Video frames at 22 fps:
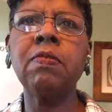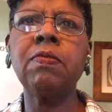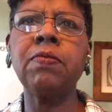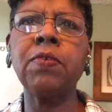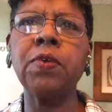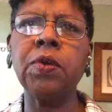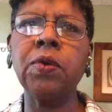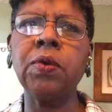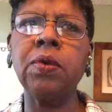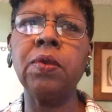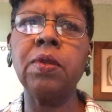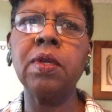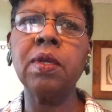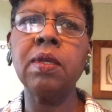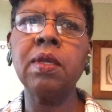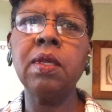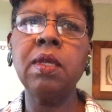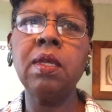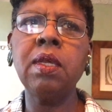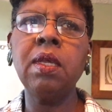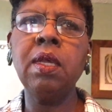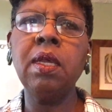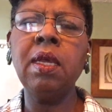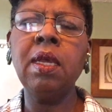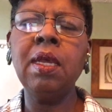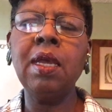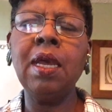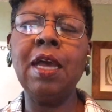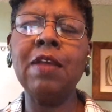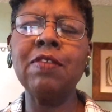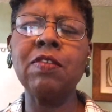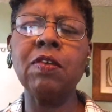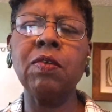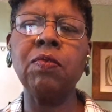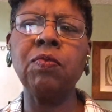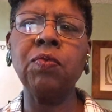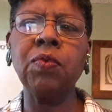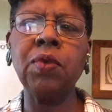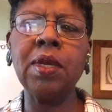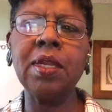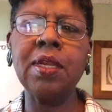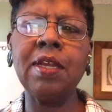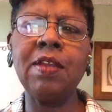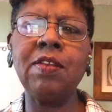Food. That's a
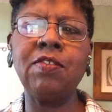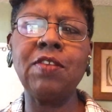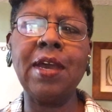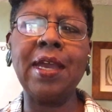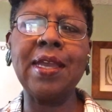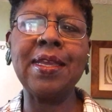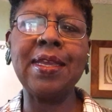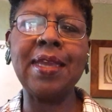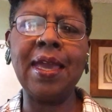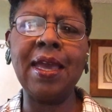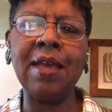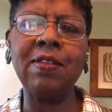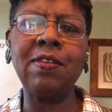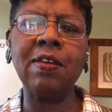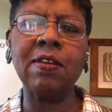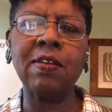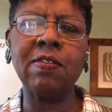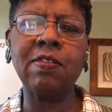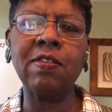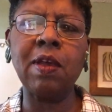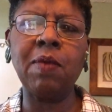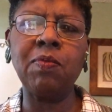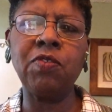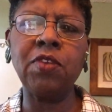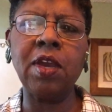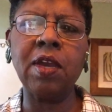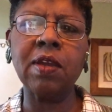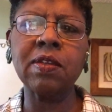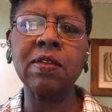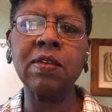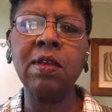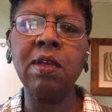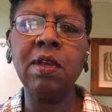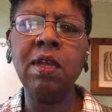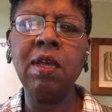really gigantic subject.